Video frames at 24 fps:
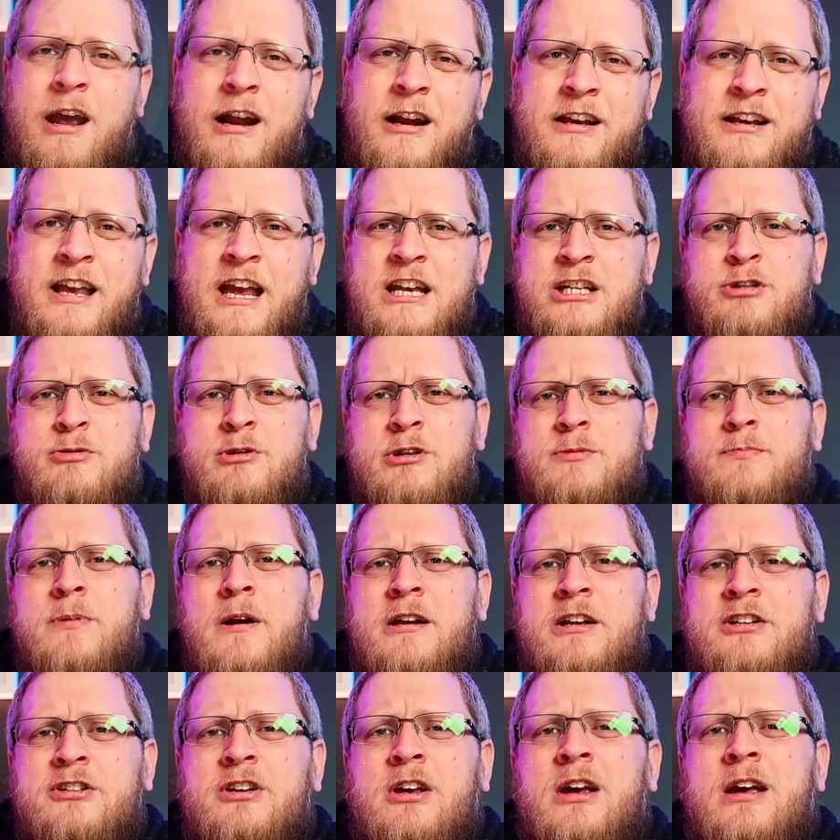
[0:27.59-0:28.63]
And I guess to
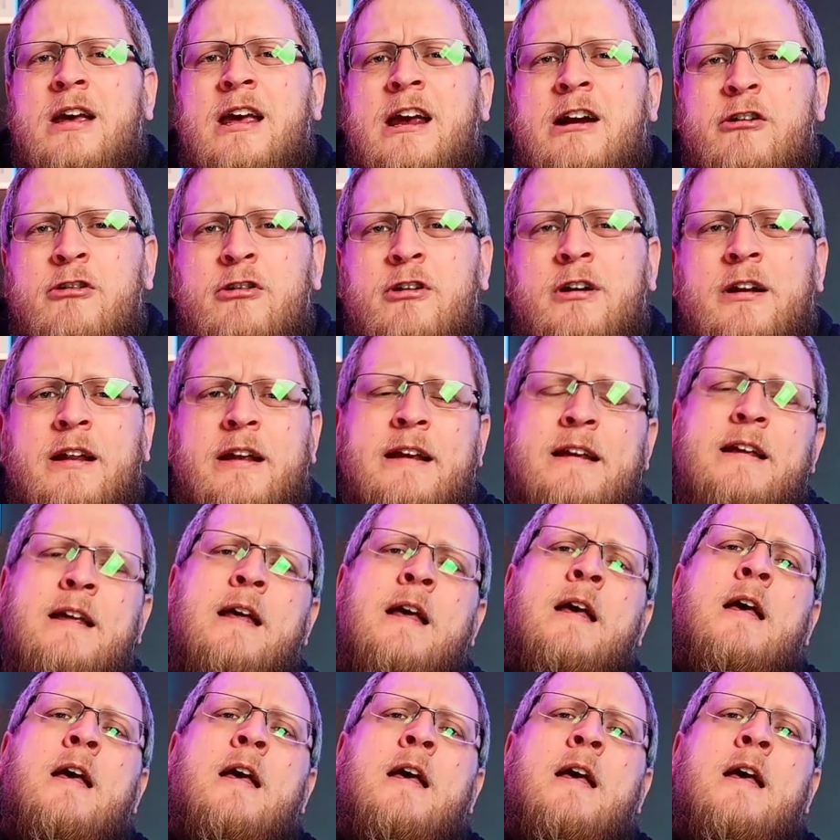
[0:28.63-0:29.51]
explain this coherently,